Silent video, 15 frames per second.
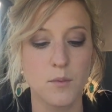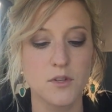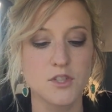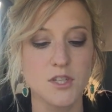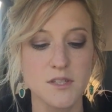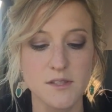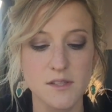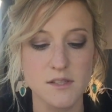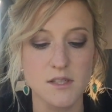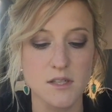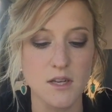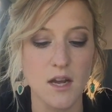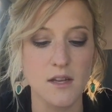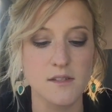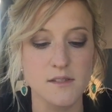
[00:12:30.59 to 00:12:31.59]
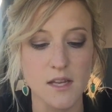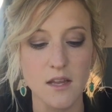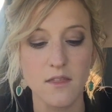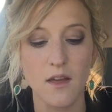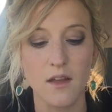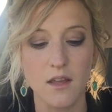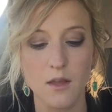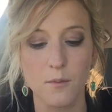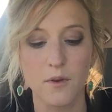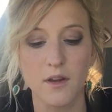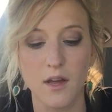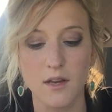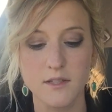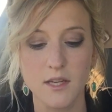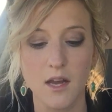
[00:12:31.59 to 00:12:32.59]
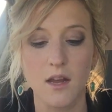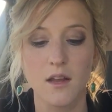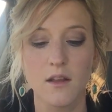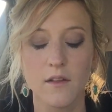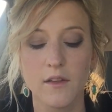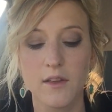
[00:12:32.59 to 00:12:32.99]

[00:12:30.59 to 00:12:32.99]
but Jesus did not say that he would not die.